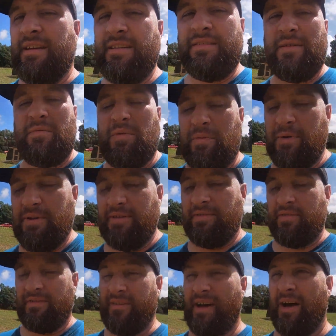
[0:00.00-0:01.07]
So I'm going to put this
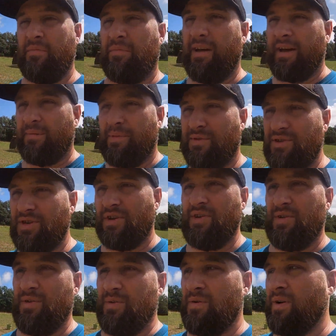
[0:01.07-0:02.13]
on the time lapse and show
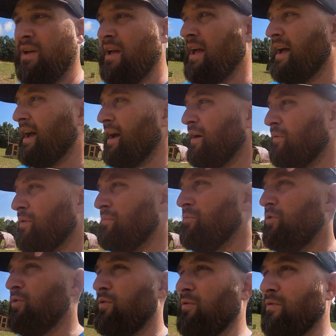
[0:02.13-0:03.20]
you how we
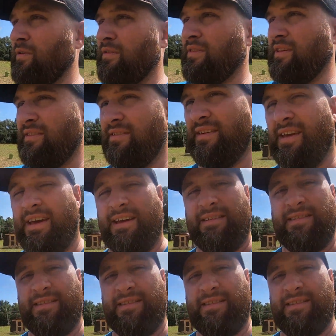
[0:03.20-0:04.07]
move this net